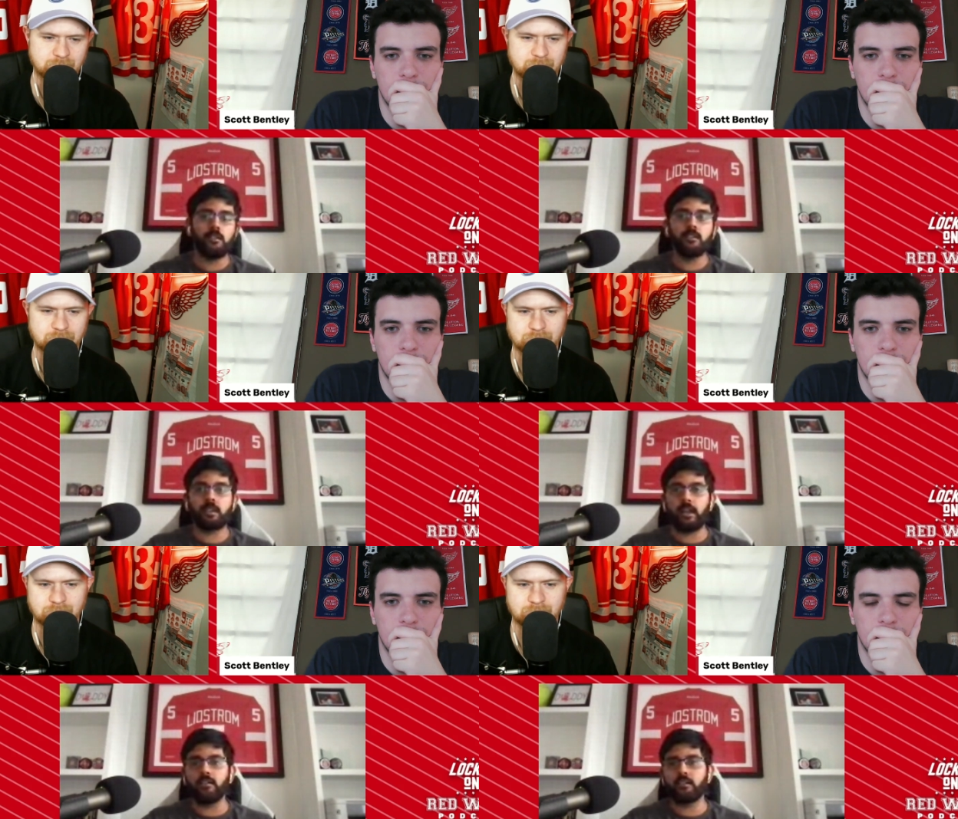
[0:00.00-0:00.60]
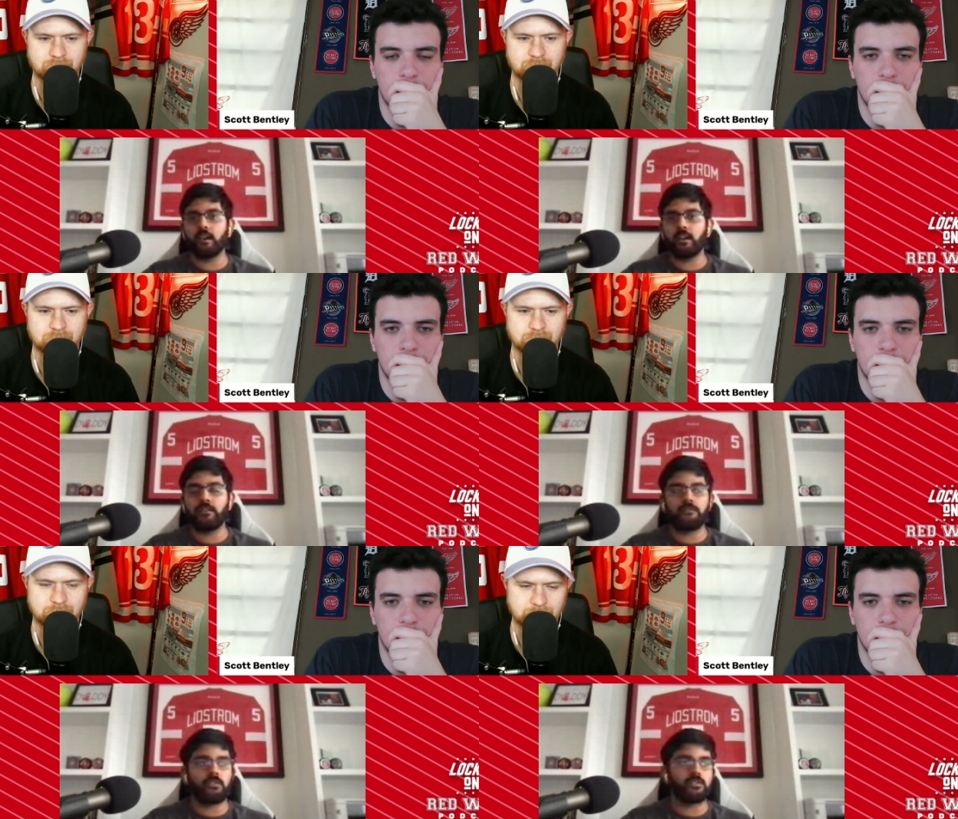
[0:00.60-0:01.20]
Speaker 1: kyle
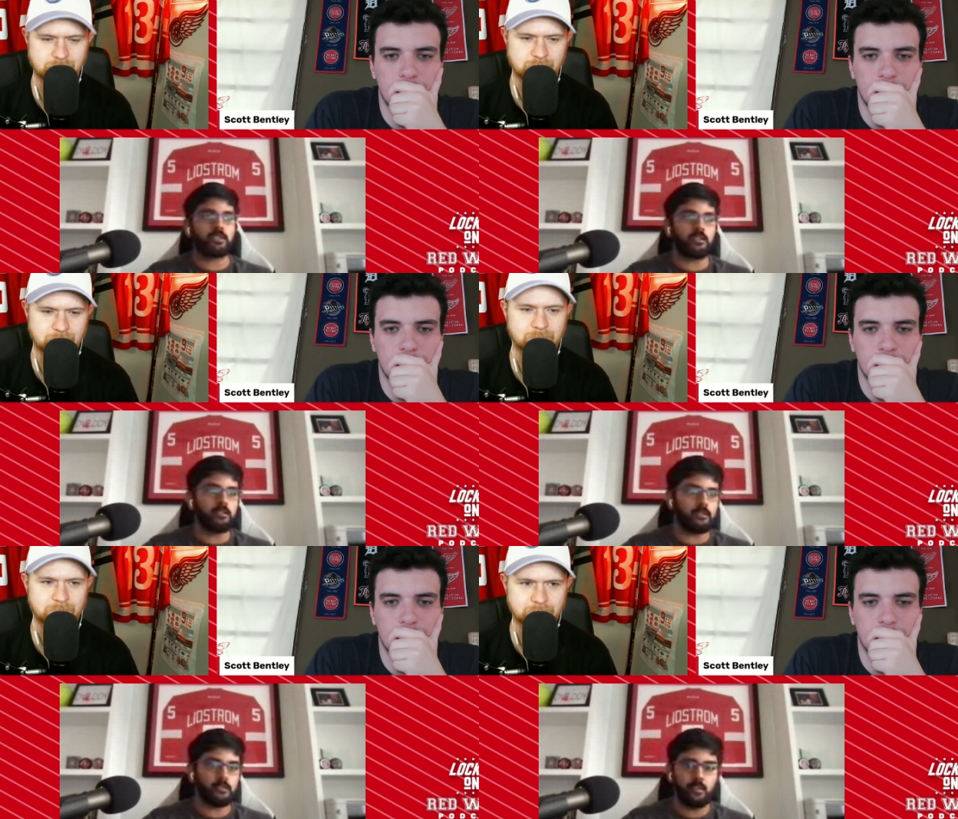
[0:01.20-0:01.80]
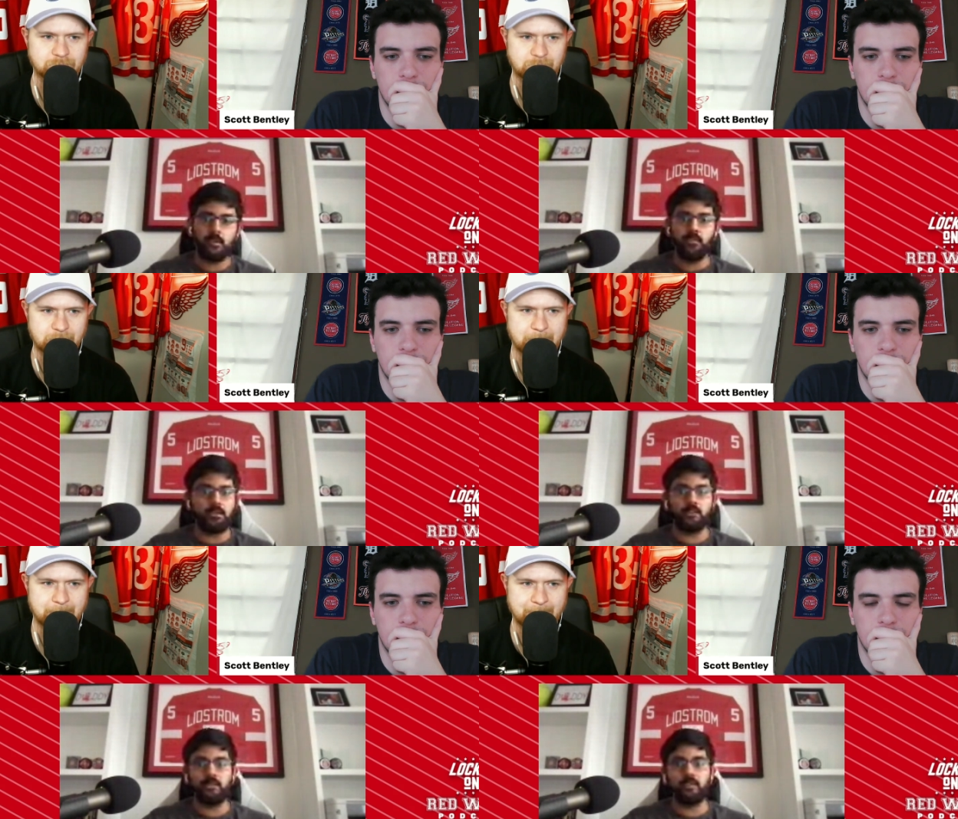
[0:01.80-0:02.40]
connor versus one
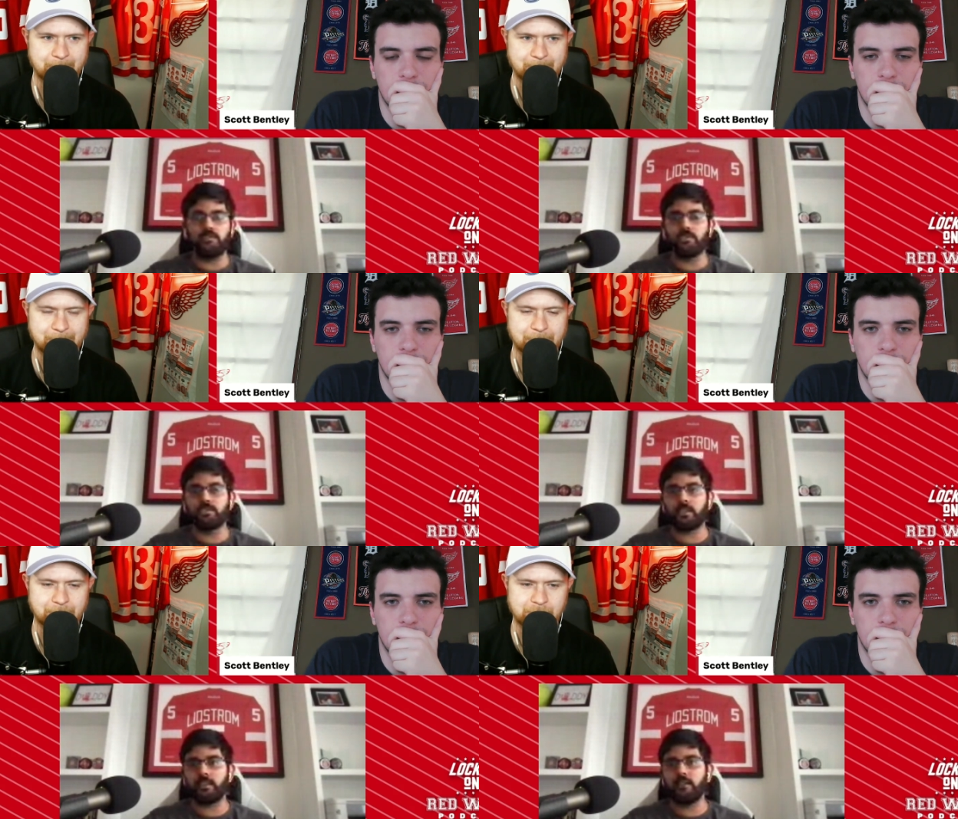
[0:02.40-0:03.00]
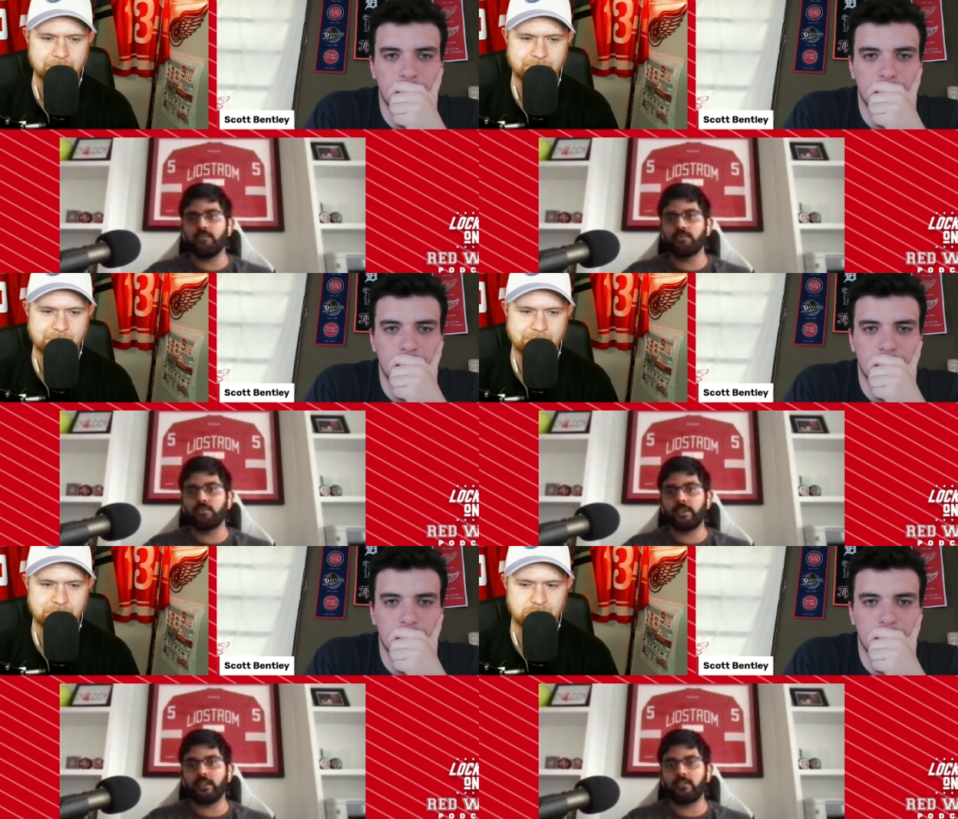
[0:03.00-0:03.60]
of the new jersey devils
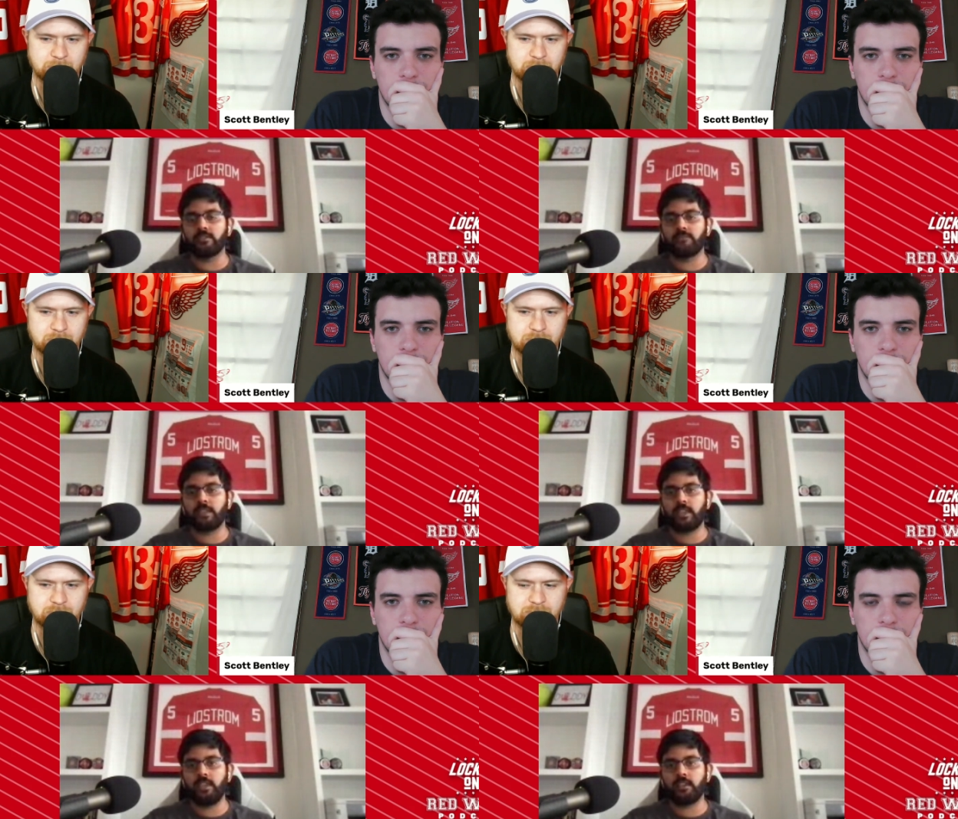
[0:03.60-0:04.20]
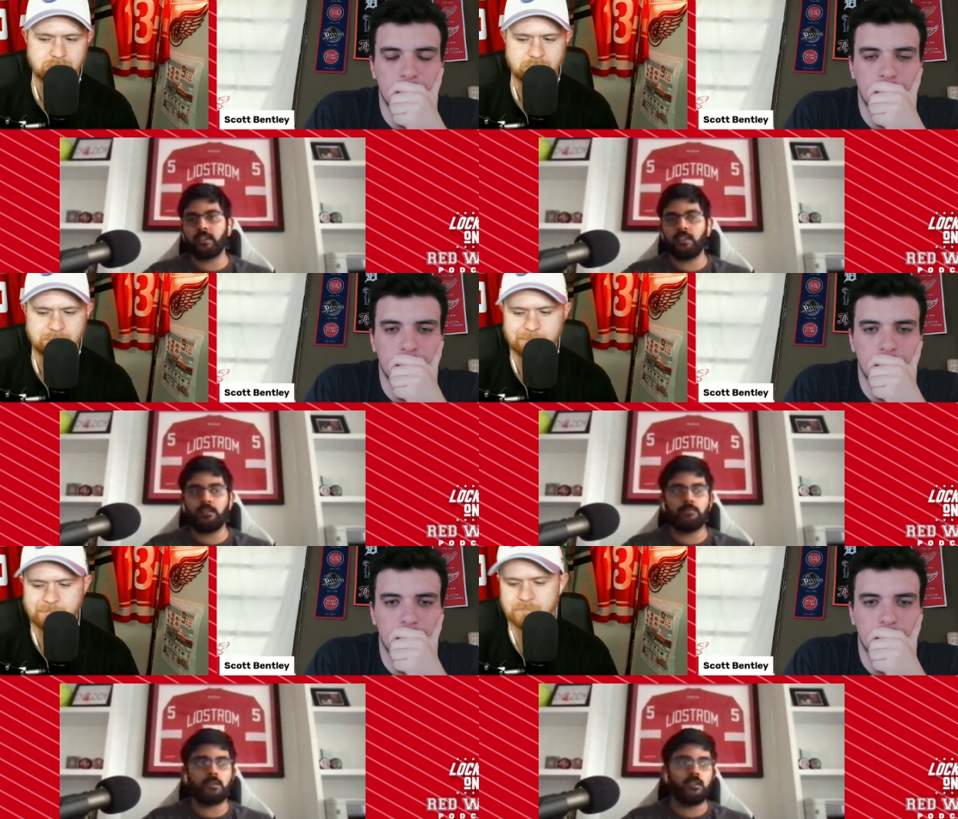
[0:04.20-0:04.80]
wingers if they can't
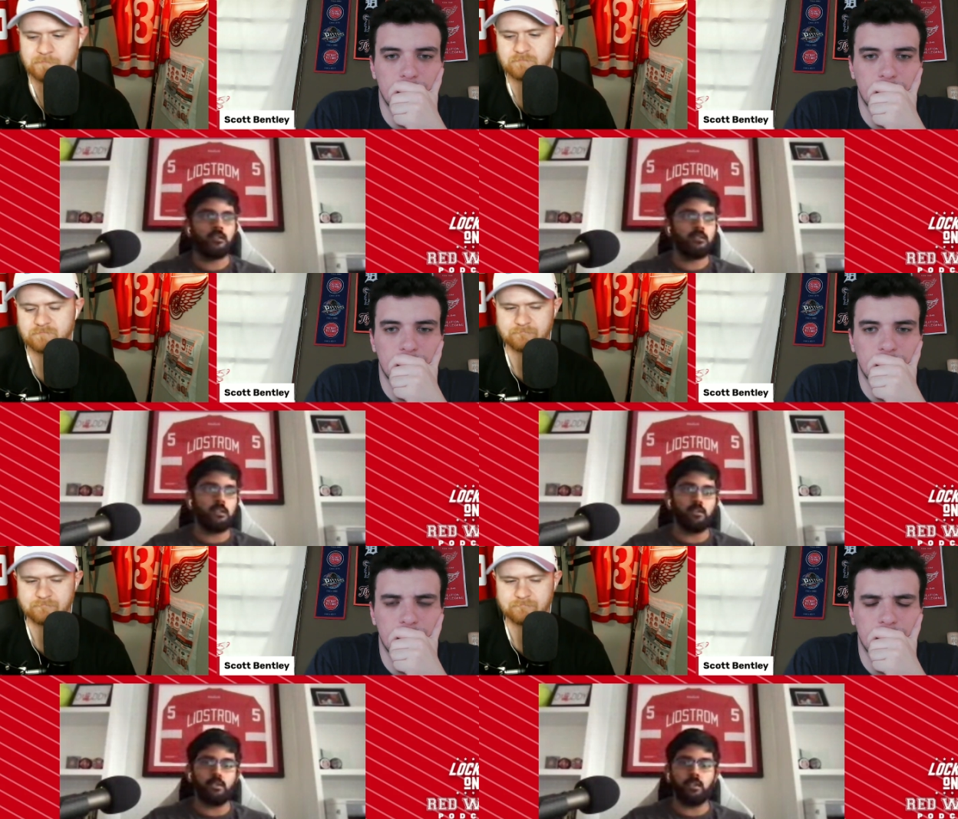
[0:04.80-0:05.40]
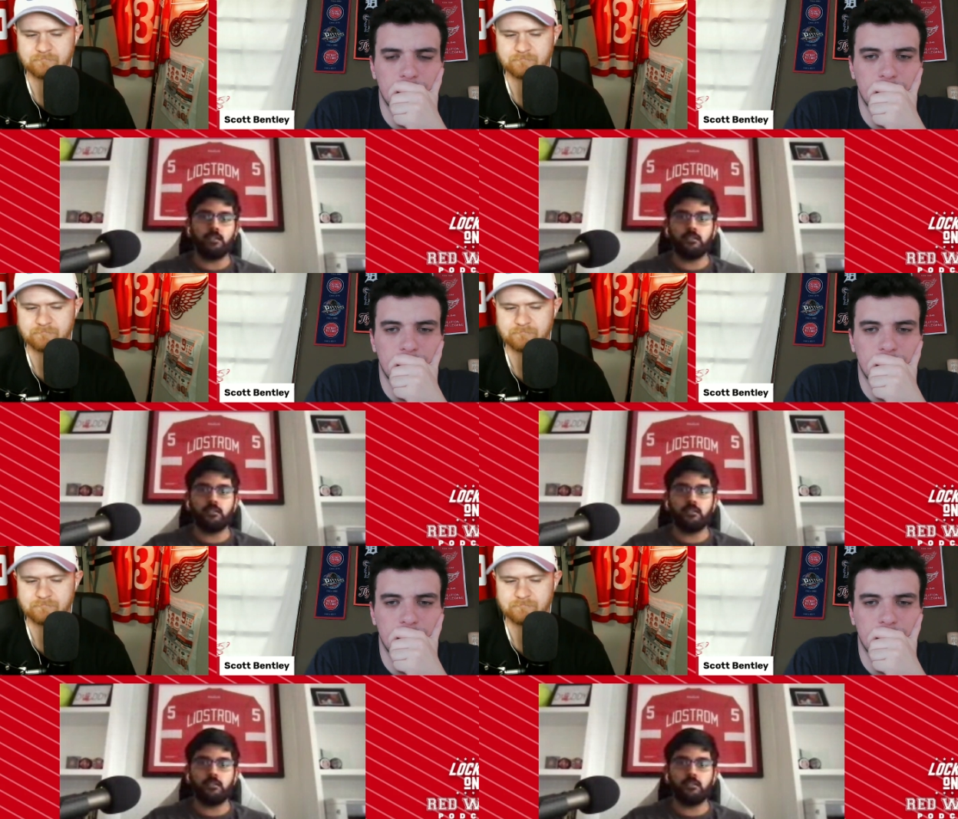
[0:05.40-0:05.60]
keep you know,